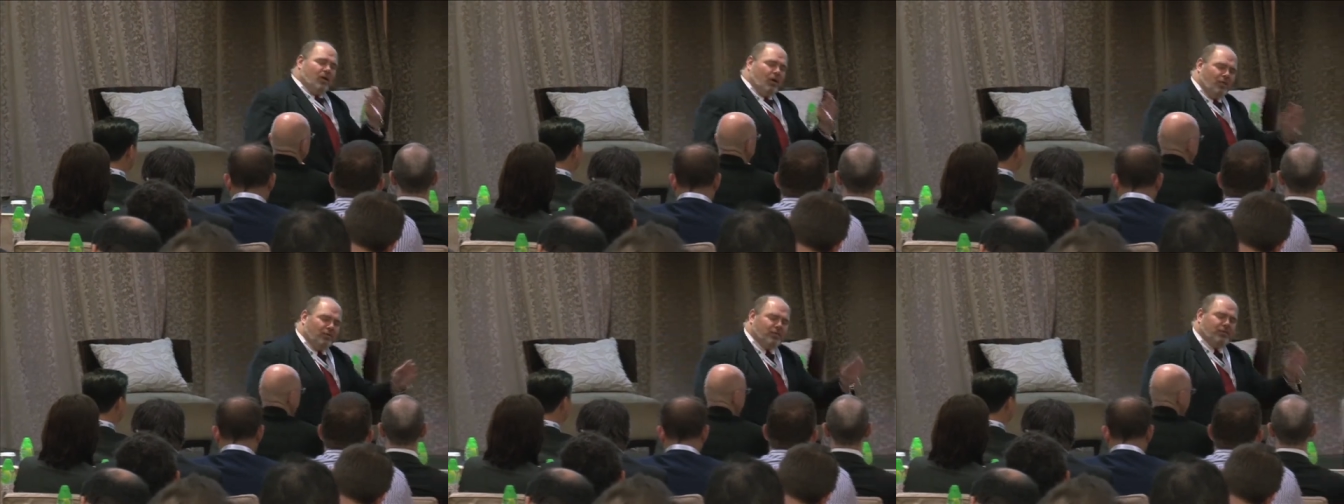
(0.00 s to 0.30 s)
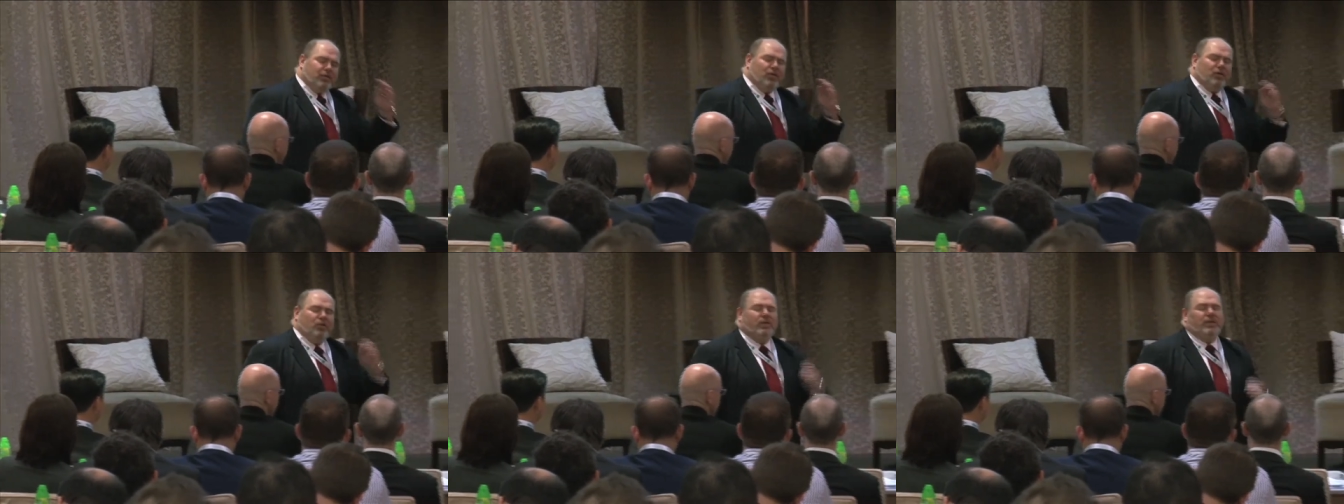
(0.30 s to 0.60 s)
of
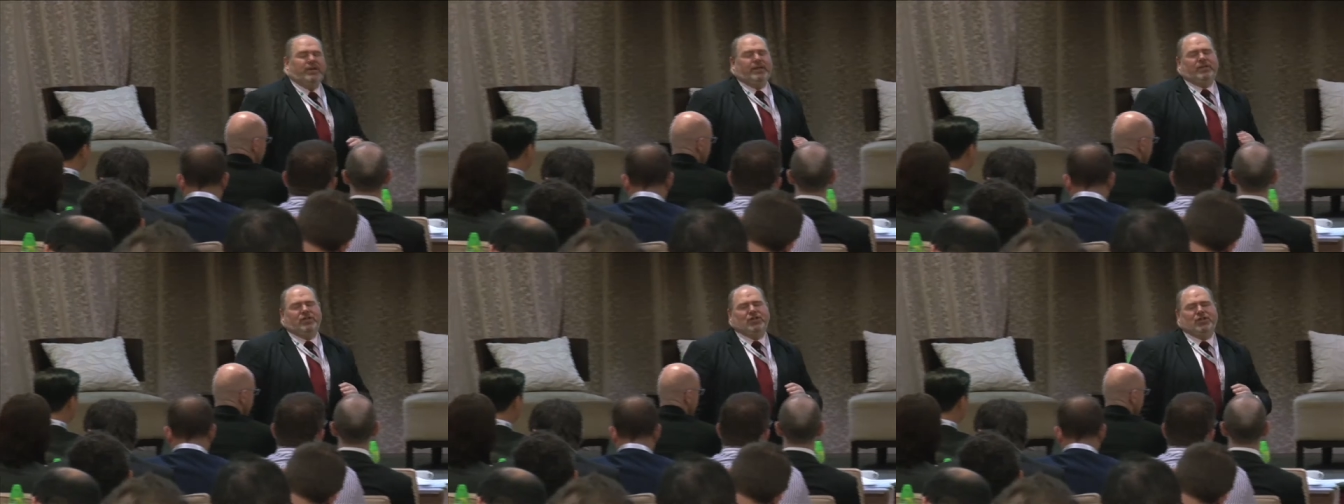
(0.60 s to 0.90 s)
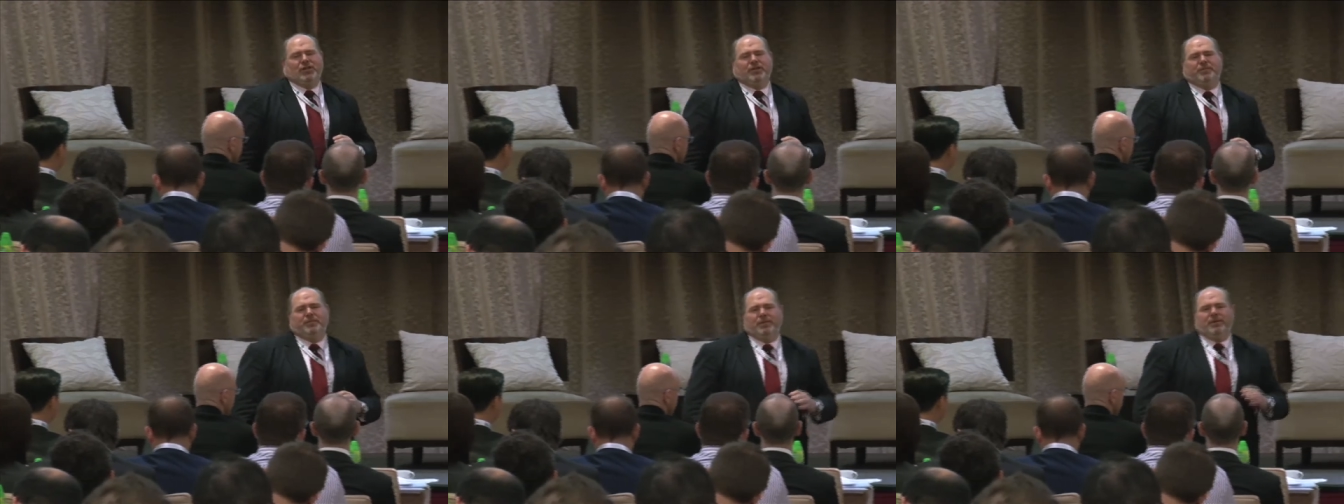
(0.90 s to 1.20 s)
the new
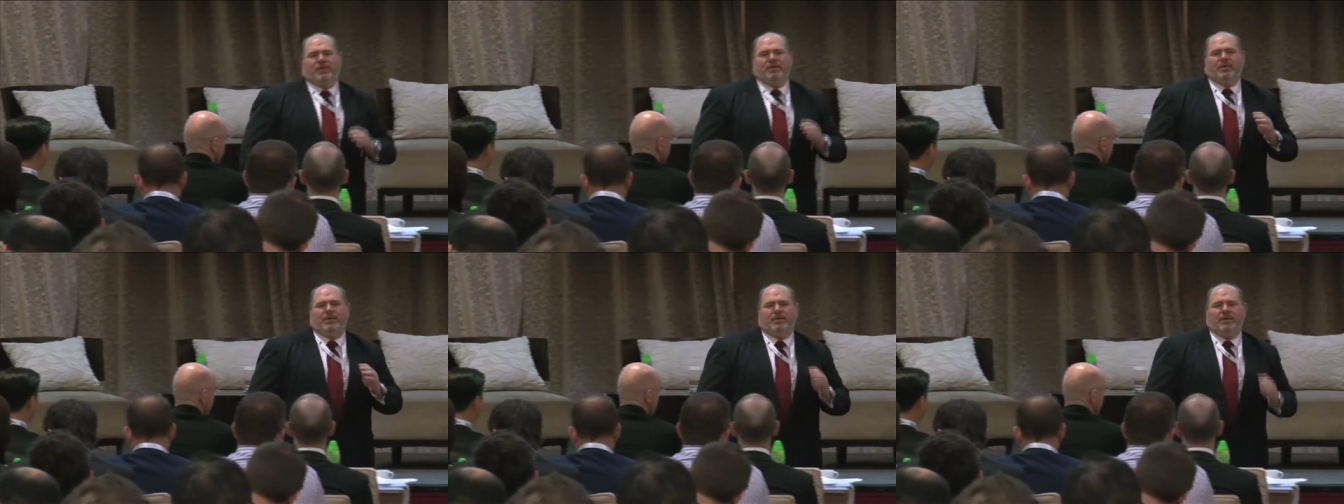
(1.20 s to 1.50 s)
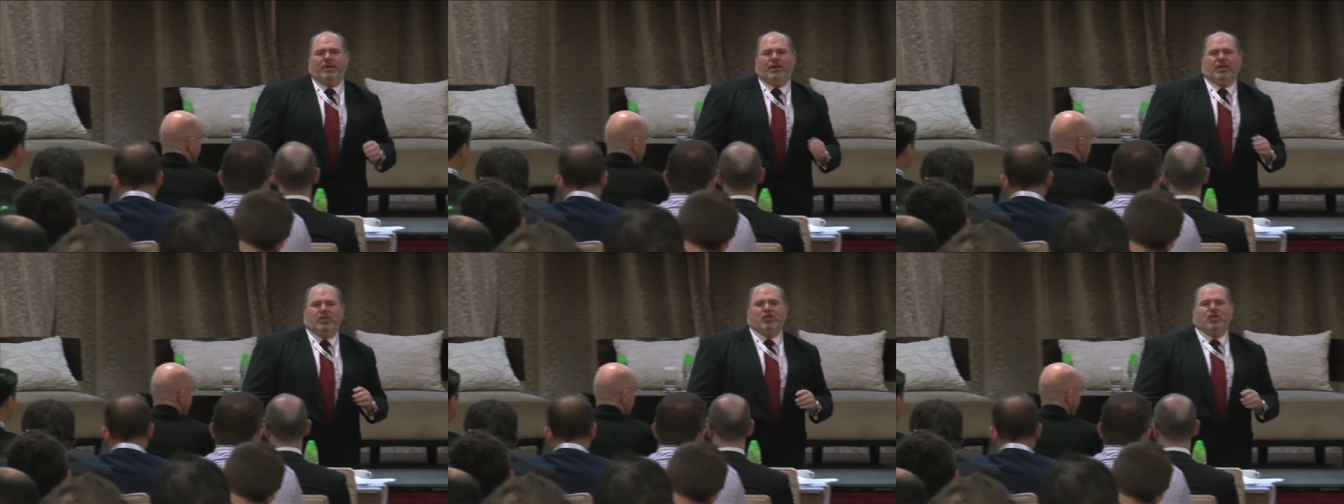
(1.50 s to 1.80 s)
leadership
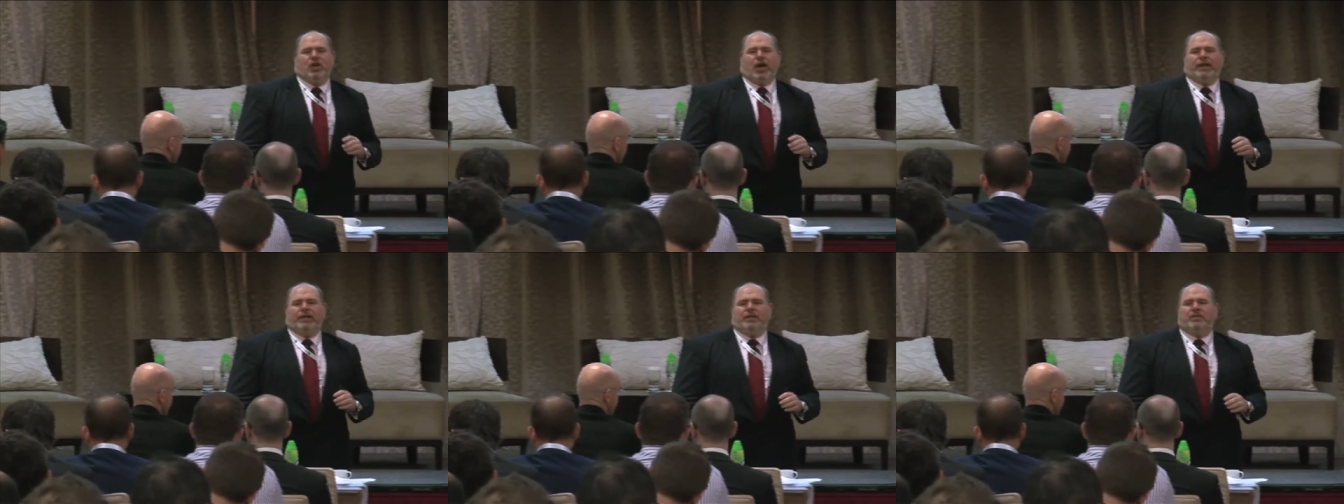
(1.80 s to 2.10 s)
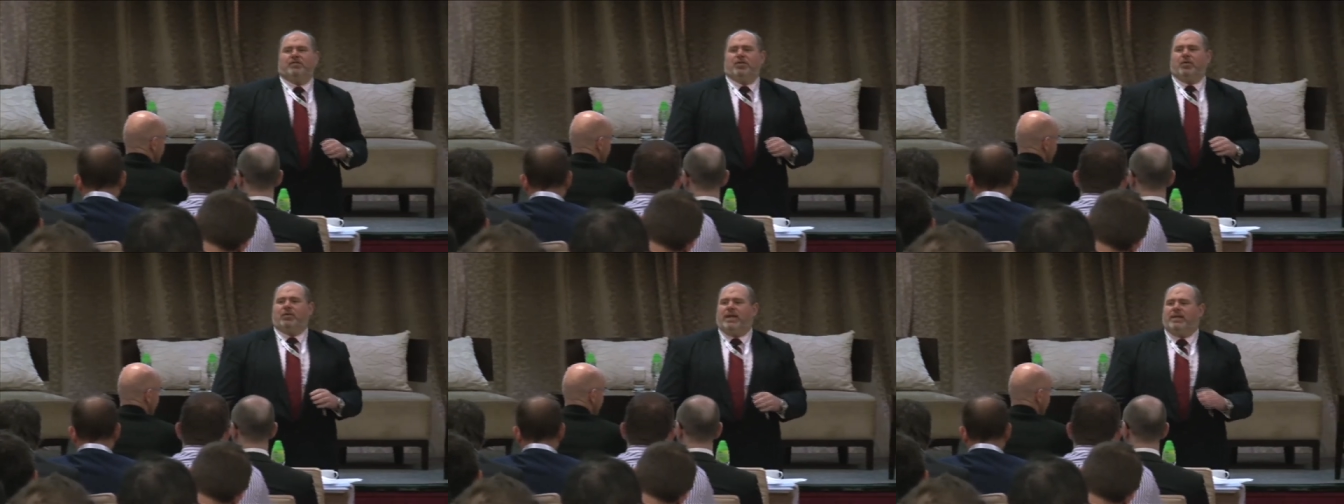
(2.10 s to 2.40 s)
in China.
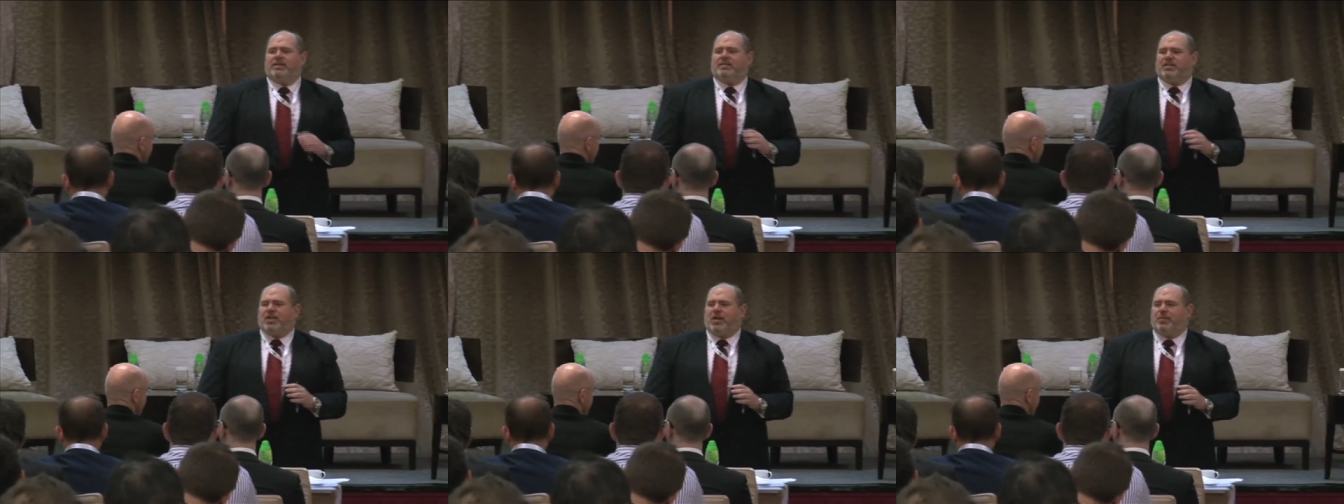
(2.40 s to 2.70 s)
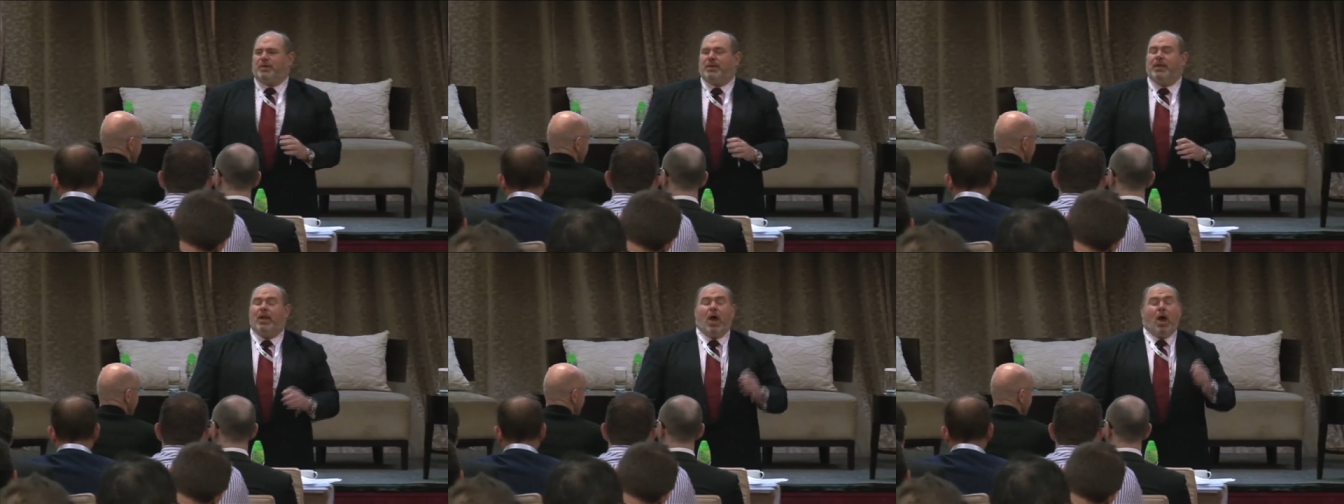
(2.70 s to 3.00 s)
So, ladies and
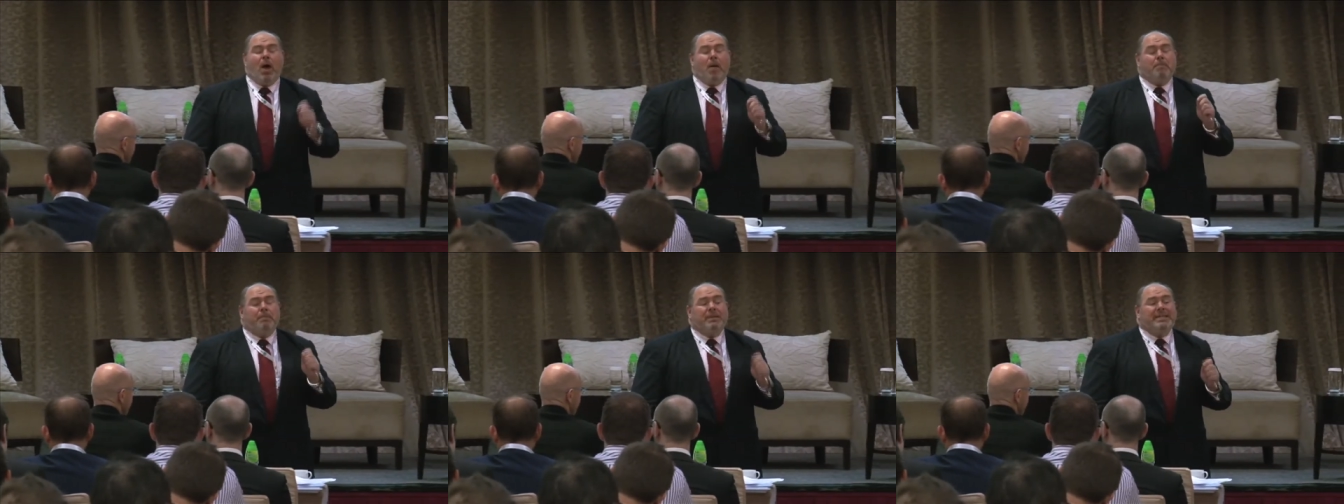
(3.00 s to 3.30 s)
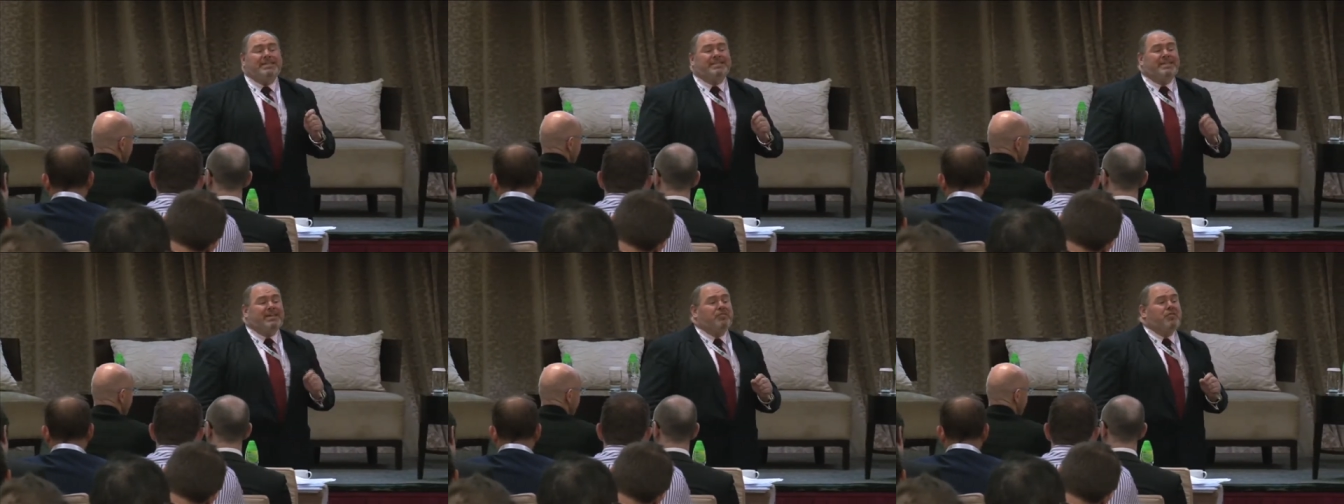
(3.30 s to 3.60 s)
gentlemen,
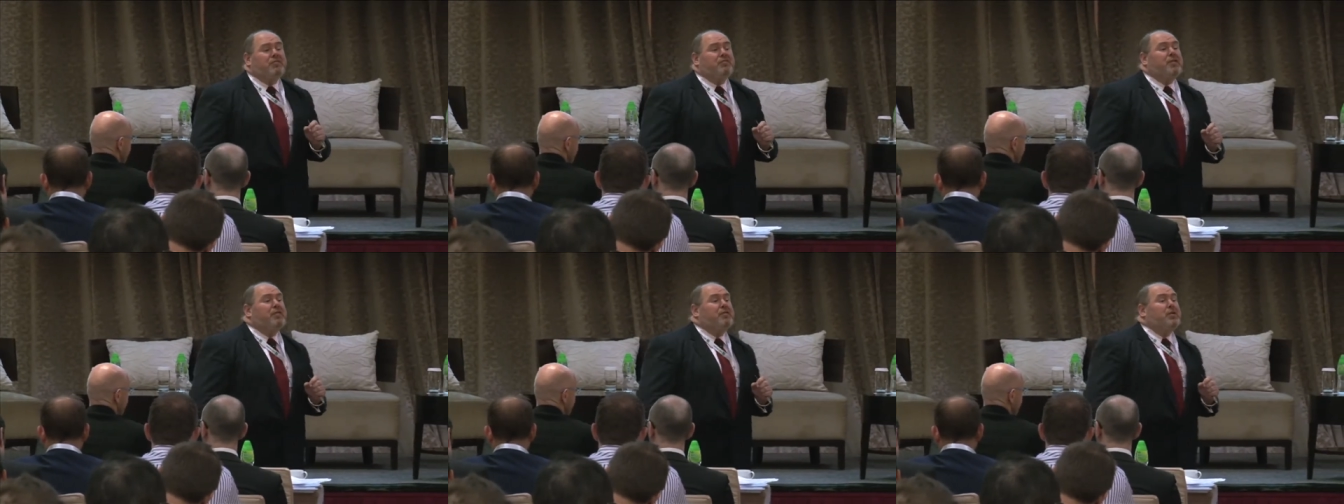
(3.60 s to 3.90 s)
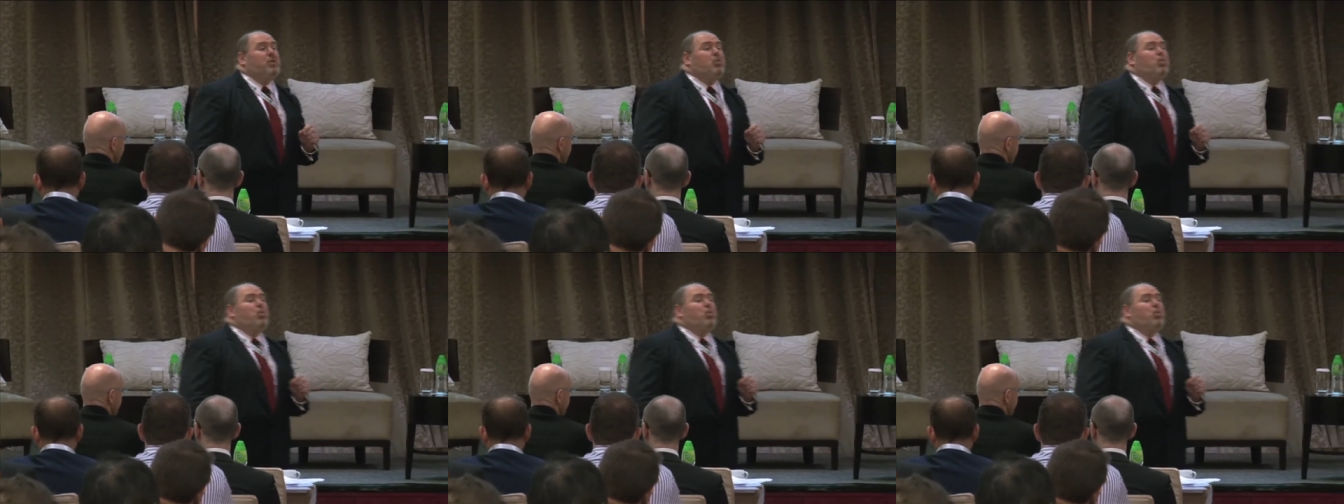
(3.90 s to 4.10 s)
please give a very